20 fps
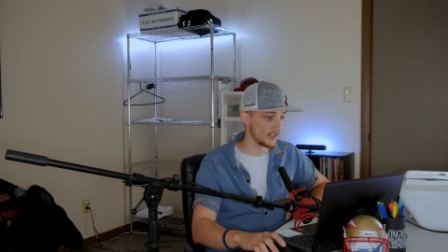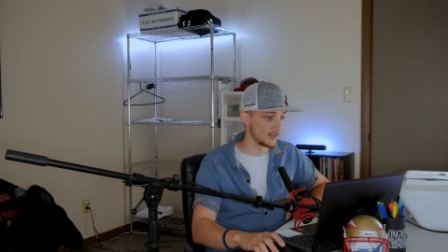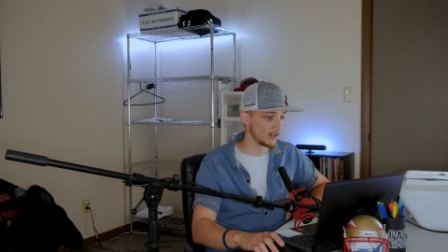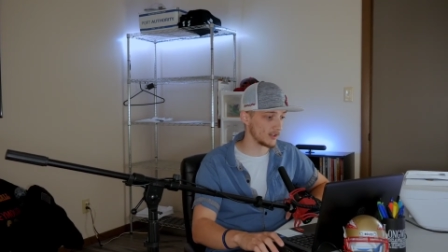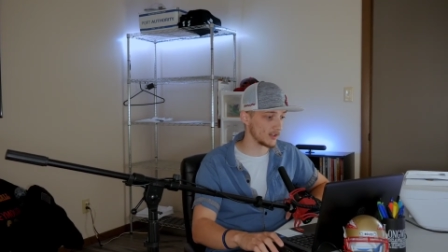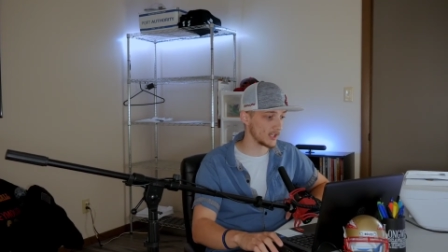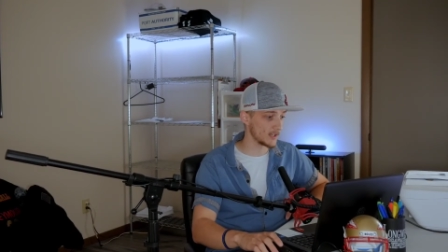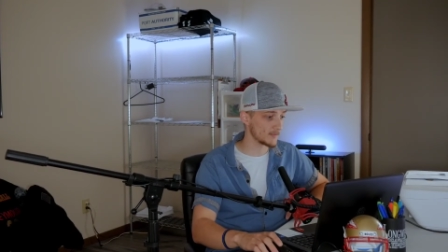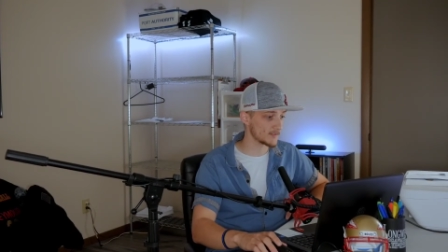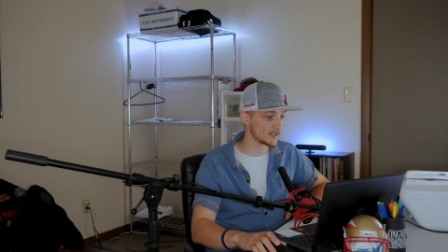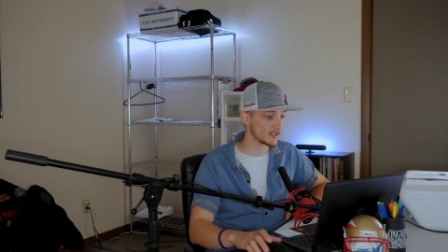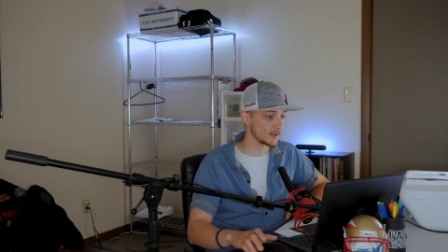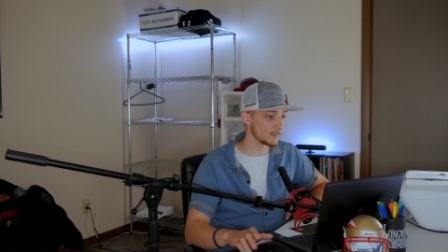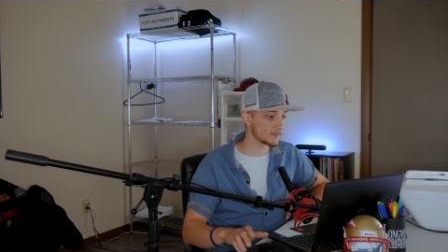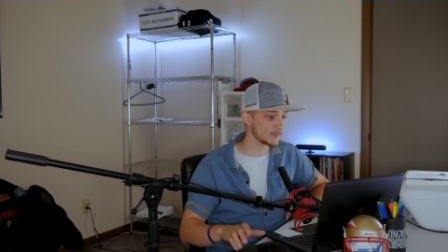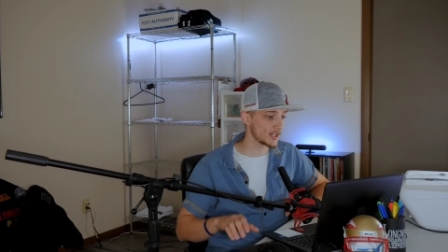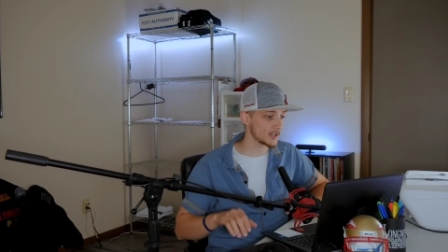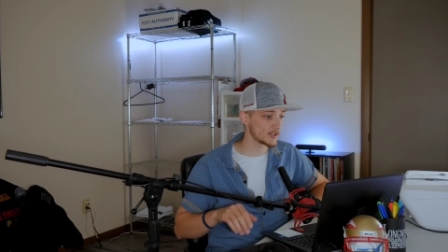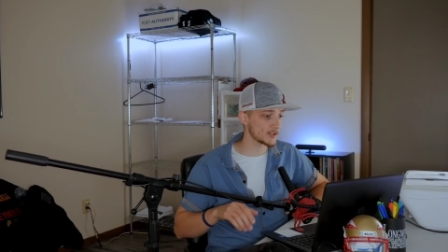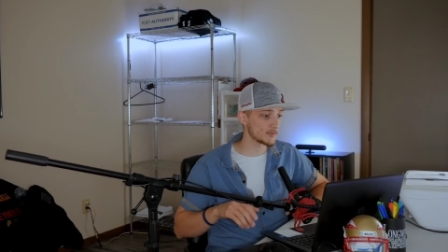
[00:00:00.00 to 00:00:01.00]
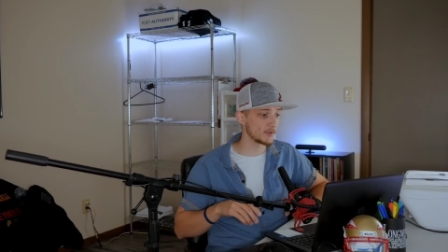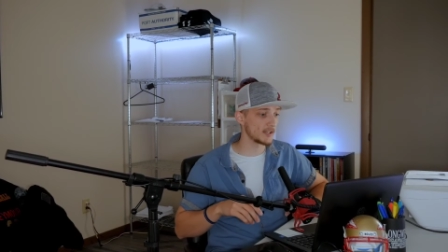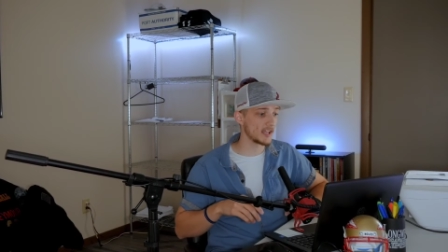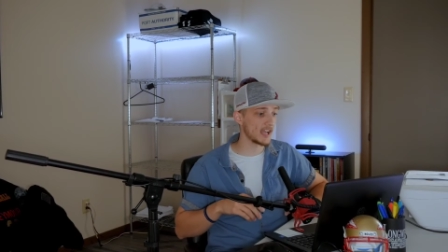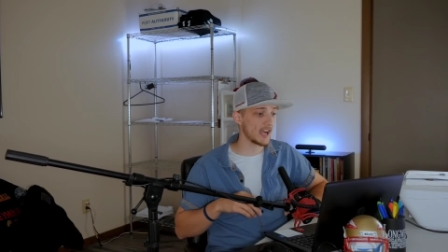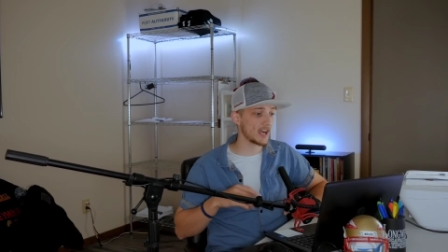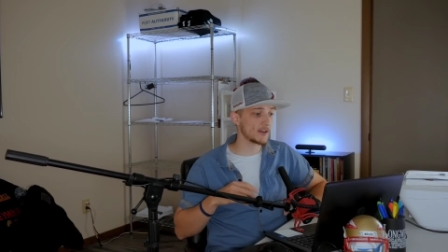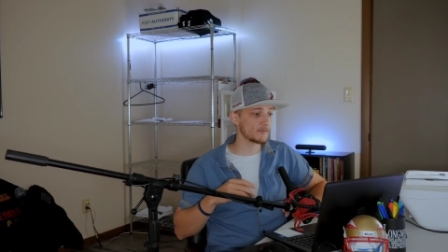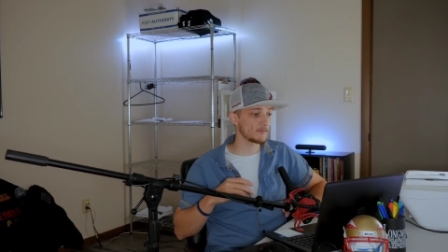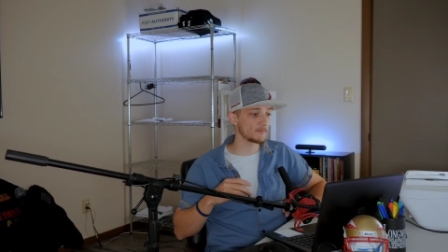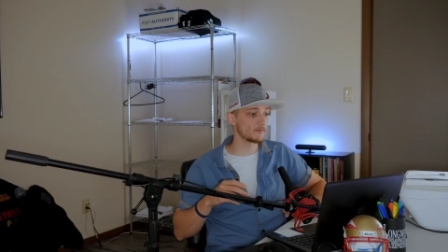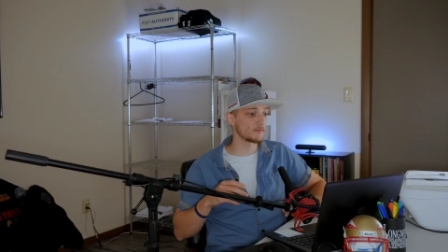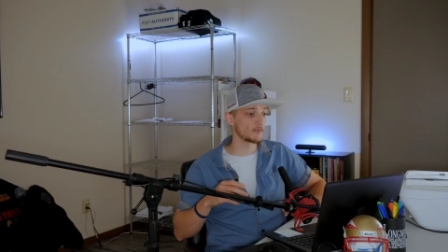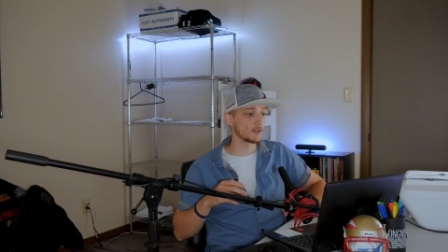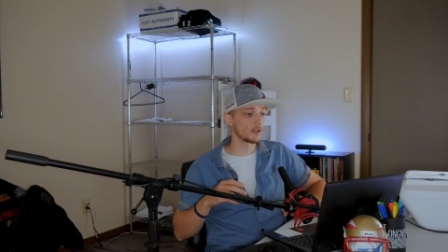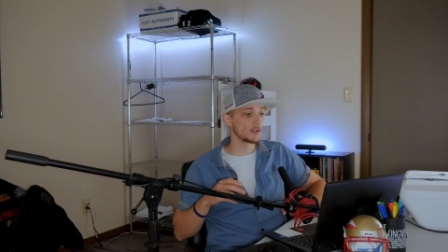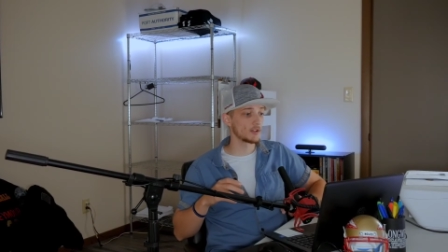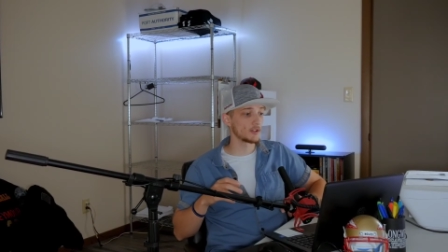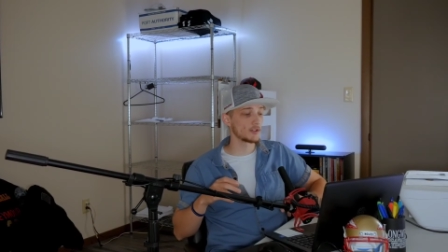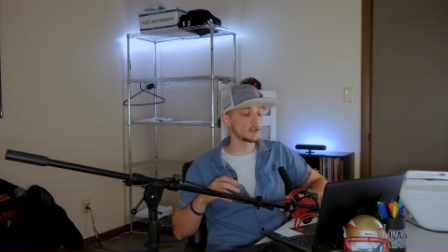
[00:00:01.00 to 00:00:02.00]
And in life, sometimes we have
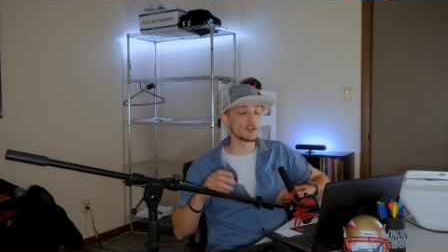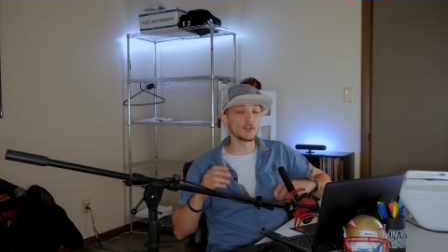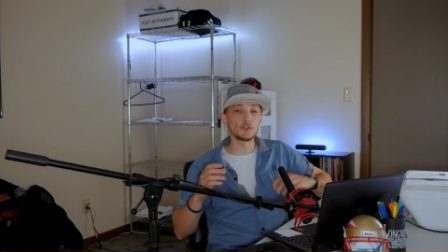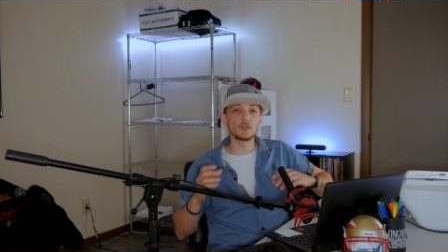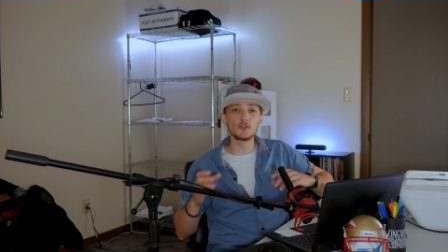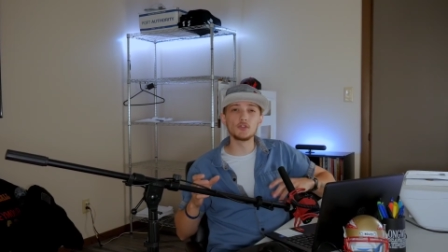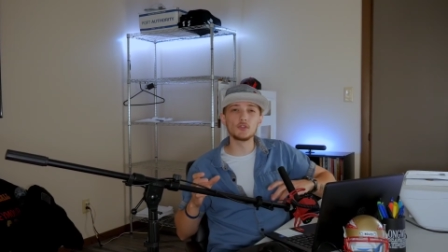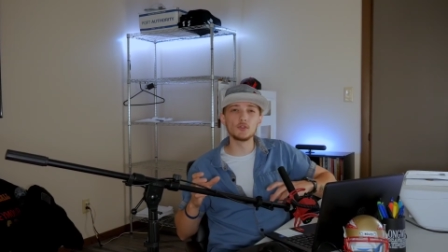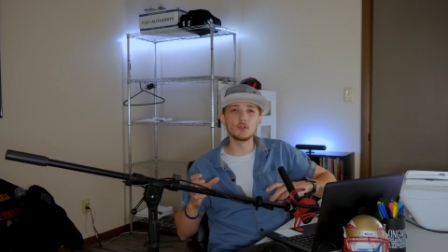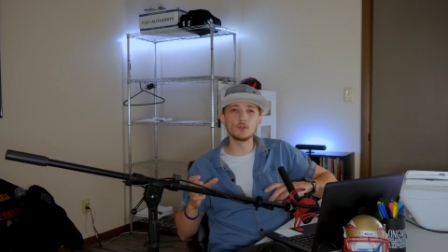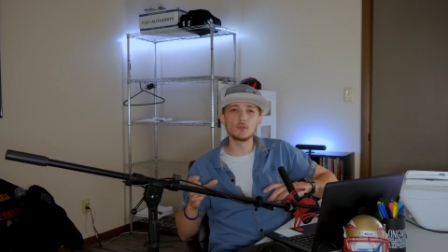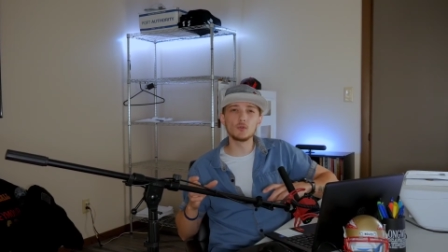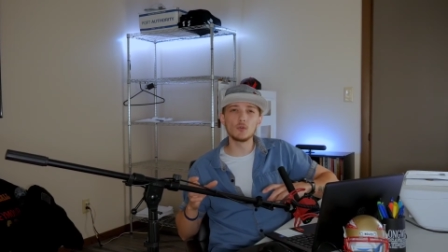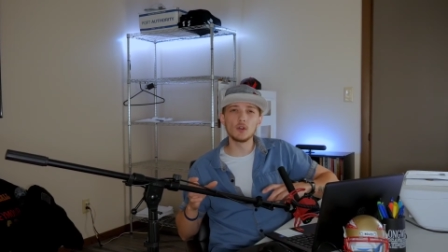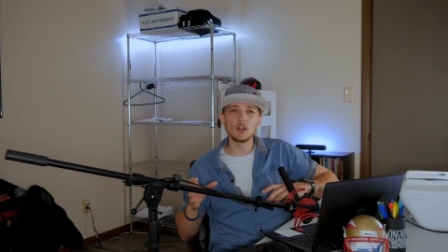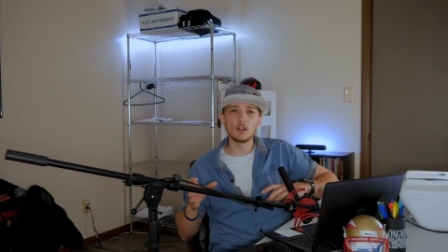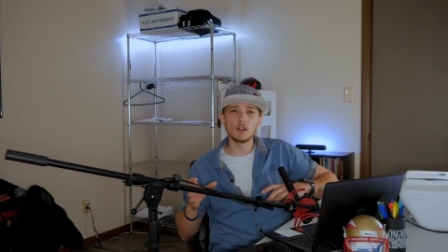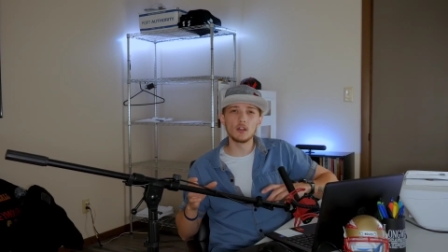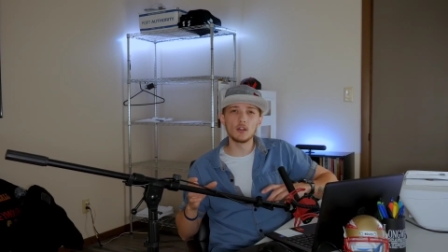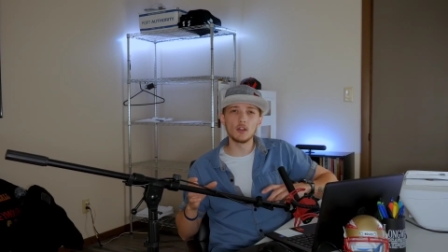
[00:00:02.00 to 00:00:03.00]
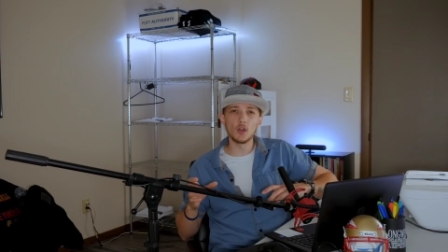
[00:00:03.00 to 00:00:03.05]
to do